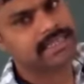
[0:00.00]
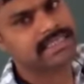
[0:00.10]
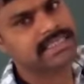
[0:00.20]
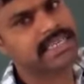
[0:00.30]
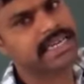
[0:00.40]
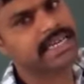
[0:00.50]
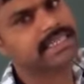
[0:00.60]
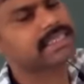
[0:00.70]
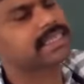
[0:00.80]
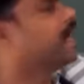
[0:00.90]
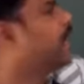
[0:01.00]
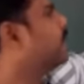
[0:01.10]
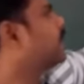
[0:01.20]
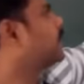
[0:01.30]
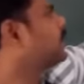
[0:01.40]
or zincate
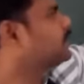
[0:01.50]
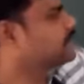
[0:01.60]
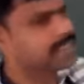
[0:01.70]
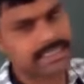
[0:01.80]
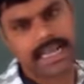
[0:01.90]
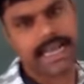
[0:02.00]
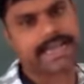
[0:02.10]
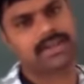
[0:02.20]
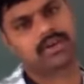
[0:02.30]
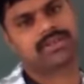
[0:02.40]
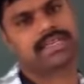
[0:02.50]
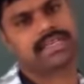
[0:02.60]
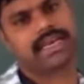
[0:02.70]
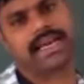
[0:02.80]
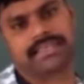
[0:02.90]
and releases
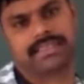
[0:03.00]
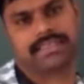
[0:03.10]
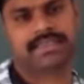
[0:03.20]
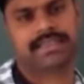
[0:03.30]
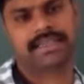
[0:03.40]
hydrogen gas.